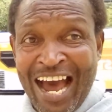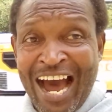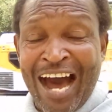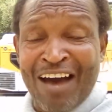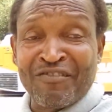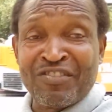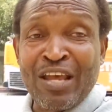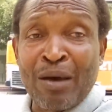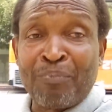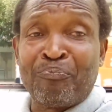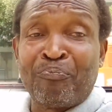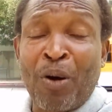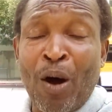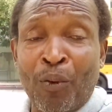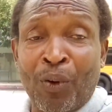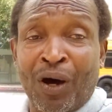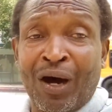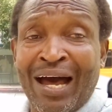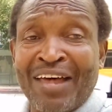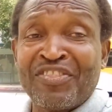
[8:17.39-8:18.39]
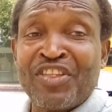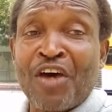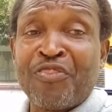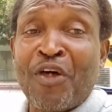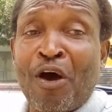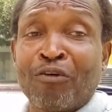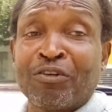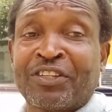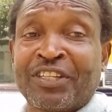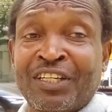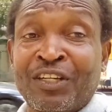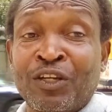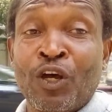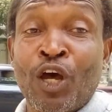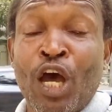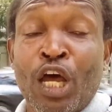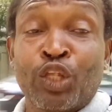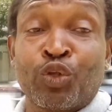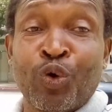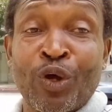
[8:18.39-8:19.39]
have the power and the authority
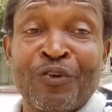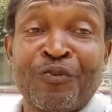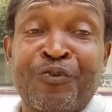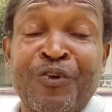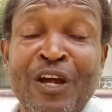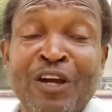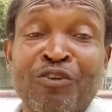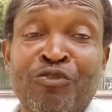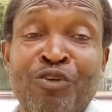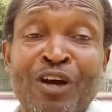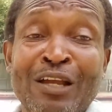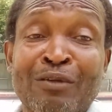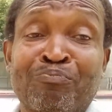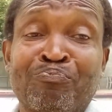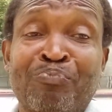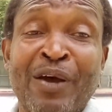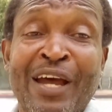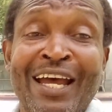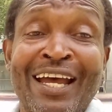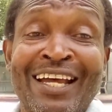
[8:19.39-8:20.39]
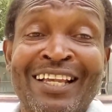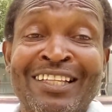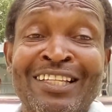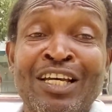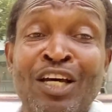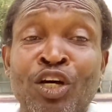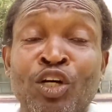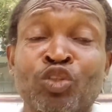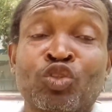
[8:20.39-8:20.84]
to inflict great pain,